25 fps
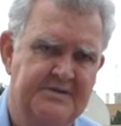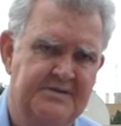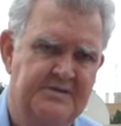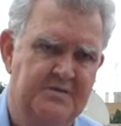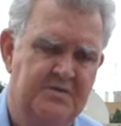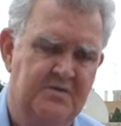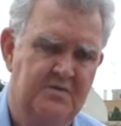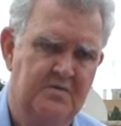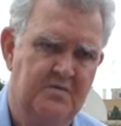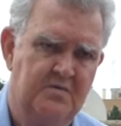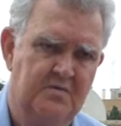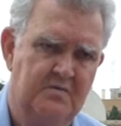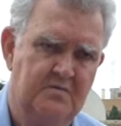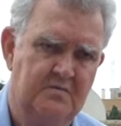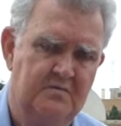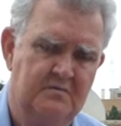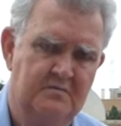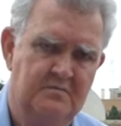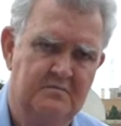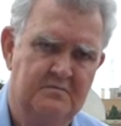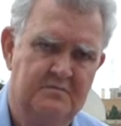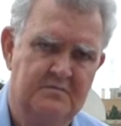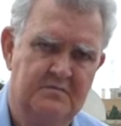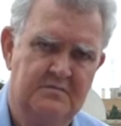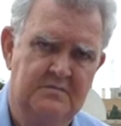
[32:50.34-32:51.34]
to
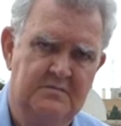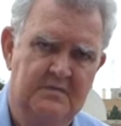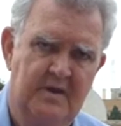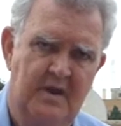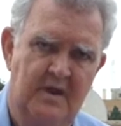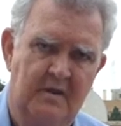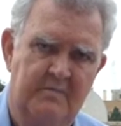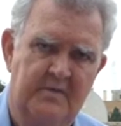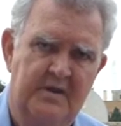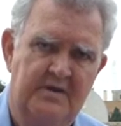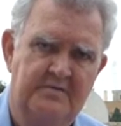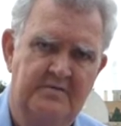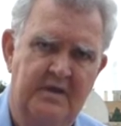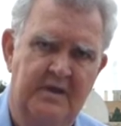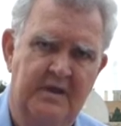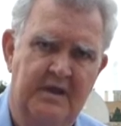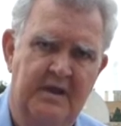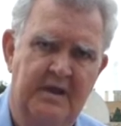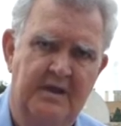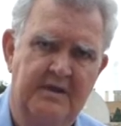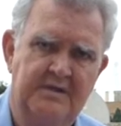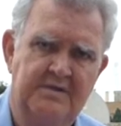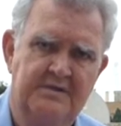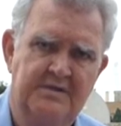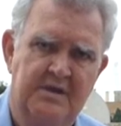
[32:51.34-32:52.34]
elementary
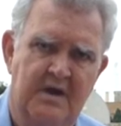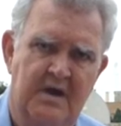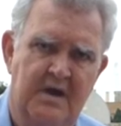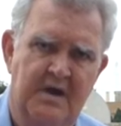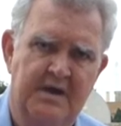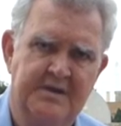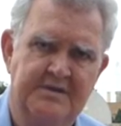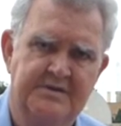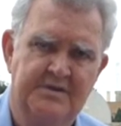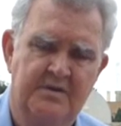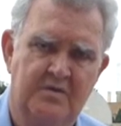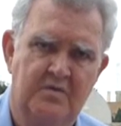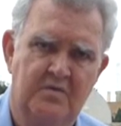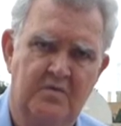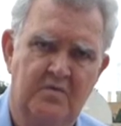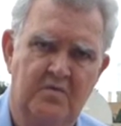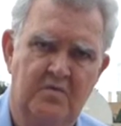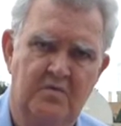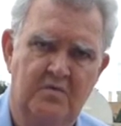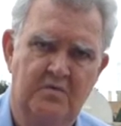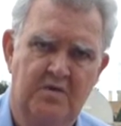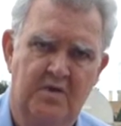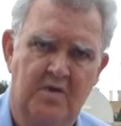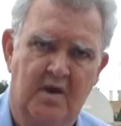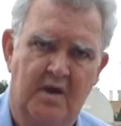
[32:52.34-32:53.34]
kids, high school,
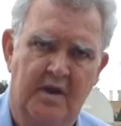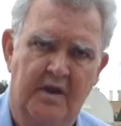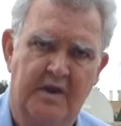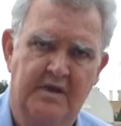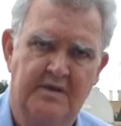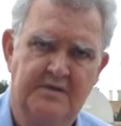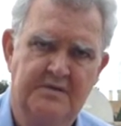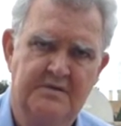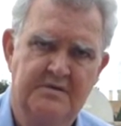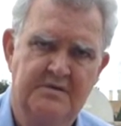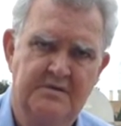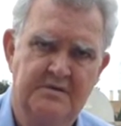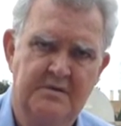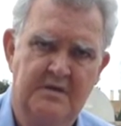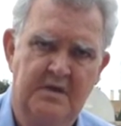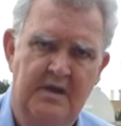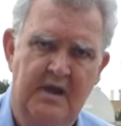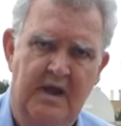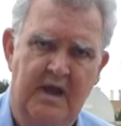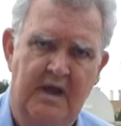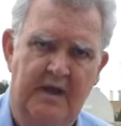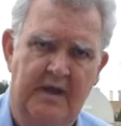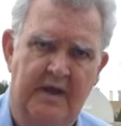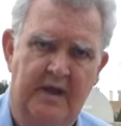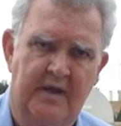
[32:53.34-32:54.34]
college,
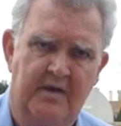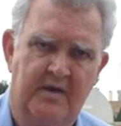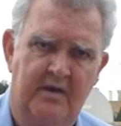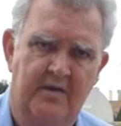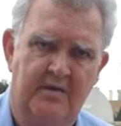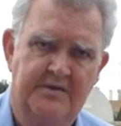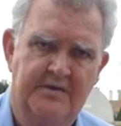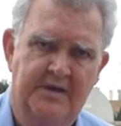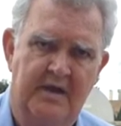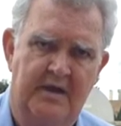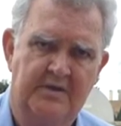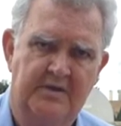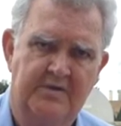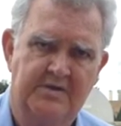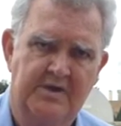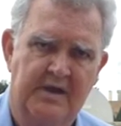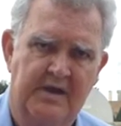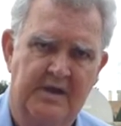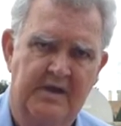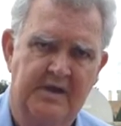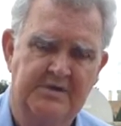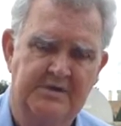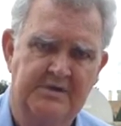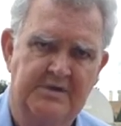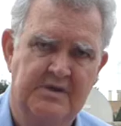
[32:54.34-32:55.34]
and adult
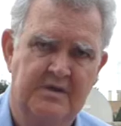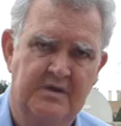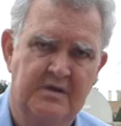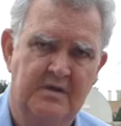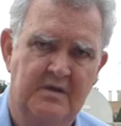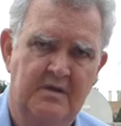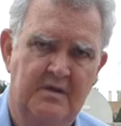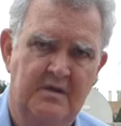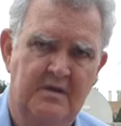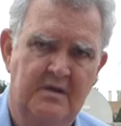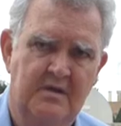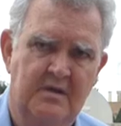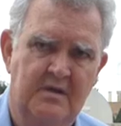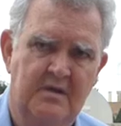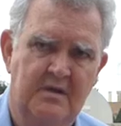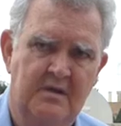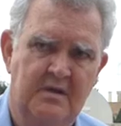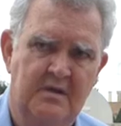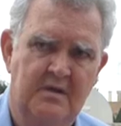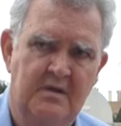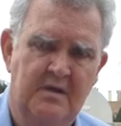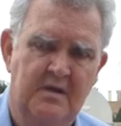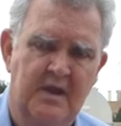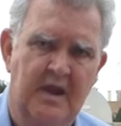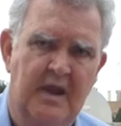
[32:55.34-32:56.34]
education.
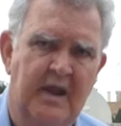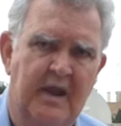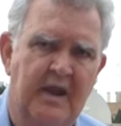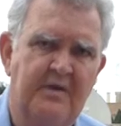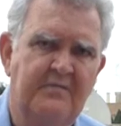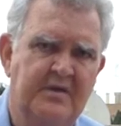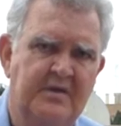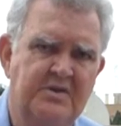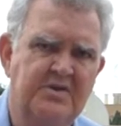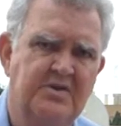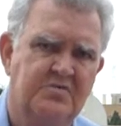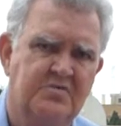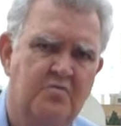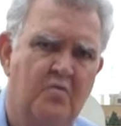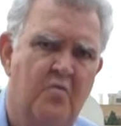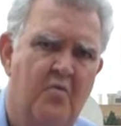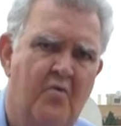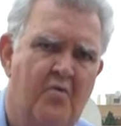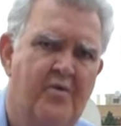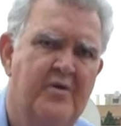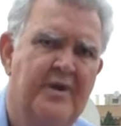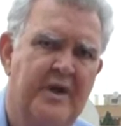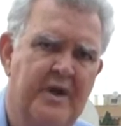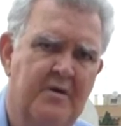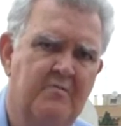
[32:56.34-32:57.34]
And even just
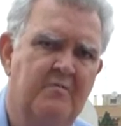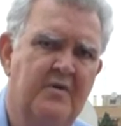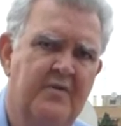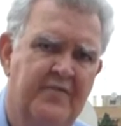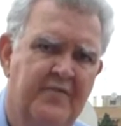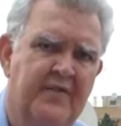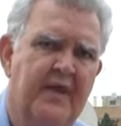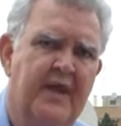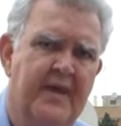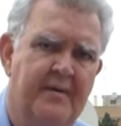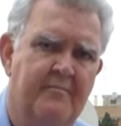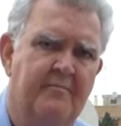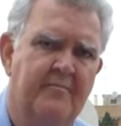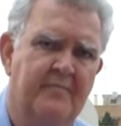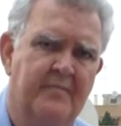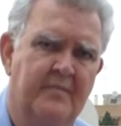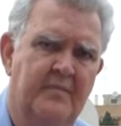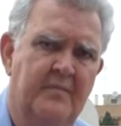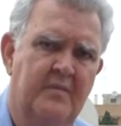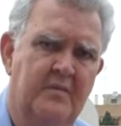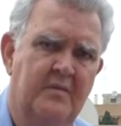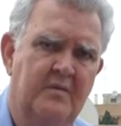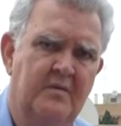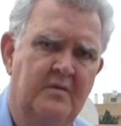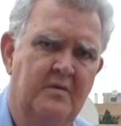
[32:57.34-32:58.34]
walking with them
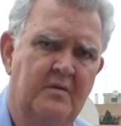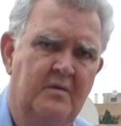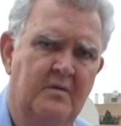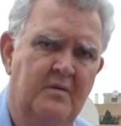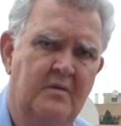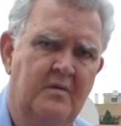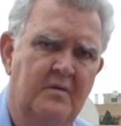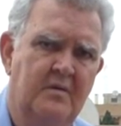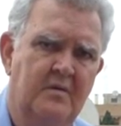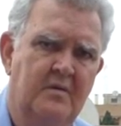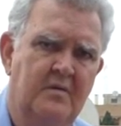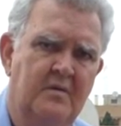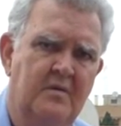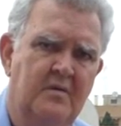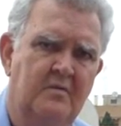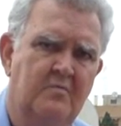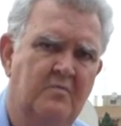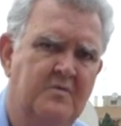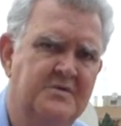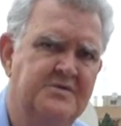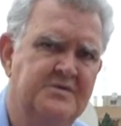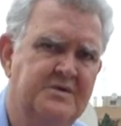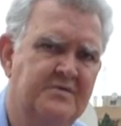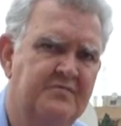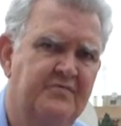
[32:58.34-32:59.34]

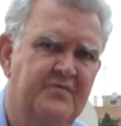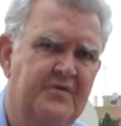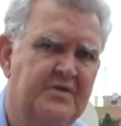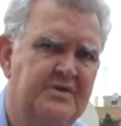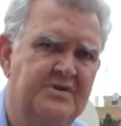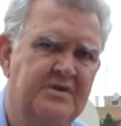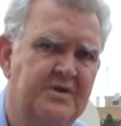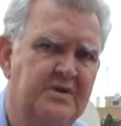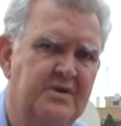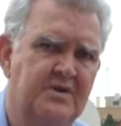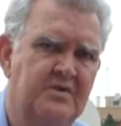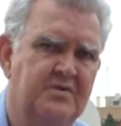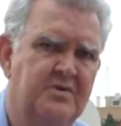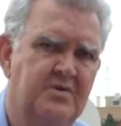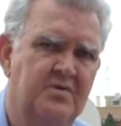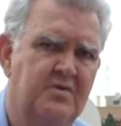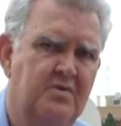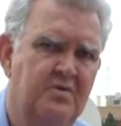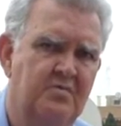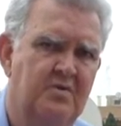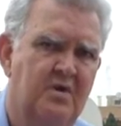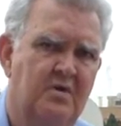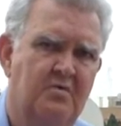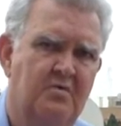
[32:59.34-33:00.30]
was sufficient to do a